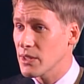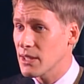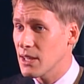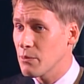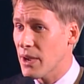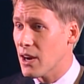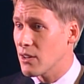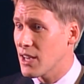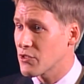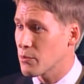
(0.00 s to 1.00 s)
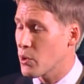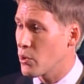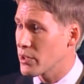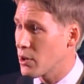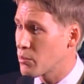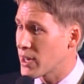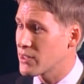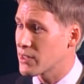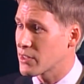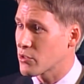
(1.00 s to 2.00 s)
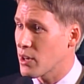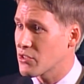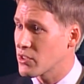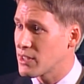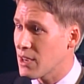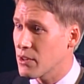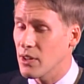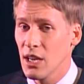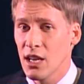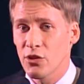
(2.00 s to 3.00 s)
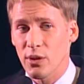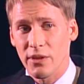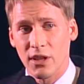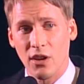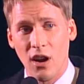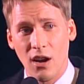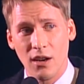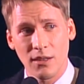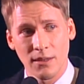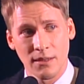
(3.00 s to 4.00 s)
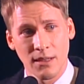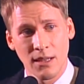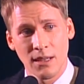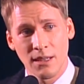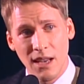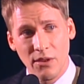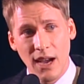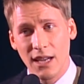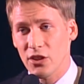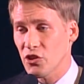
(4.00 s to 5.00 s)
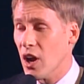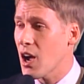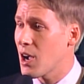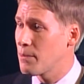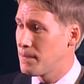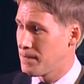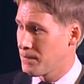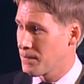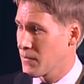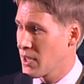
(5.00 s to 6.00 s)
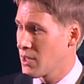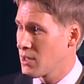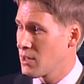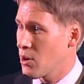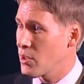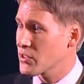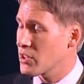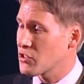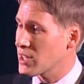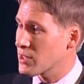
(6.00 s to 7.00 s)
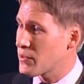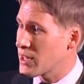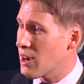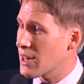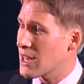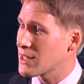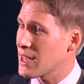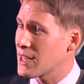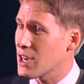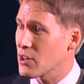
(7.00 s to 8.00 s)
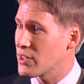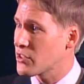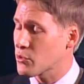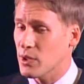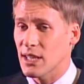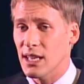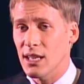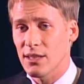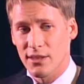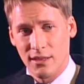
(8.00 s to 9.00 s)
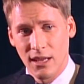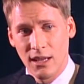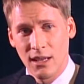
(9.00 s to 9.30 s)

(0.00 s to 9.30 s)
as a kid, paralyzed from polio, braces and crutches, never driven a car, never had a job. All of a sudden, she has to figure out how to take care of these 3 kids.